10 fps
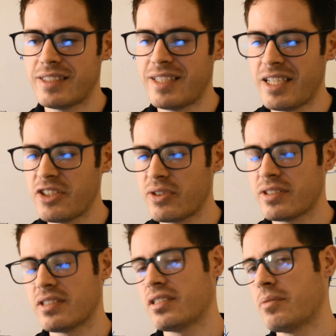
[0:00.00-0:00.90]

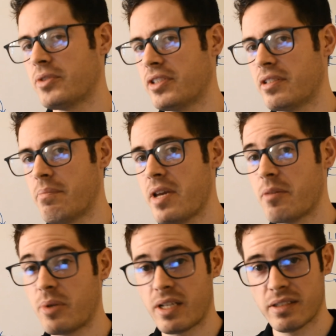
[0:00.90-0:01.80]
dangerous assumption to make
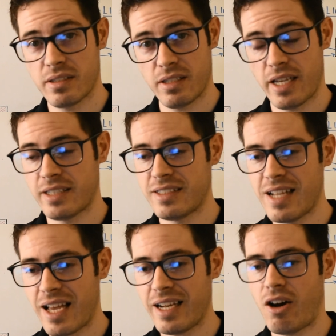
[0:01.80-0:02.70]
because it's not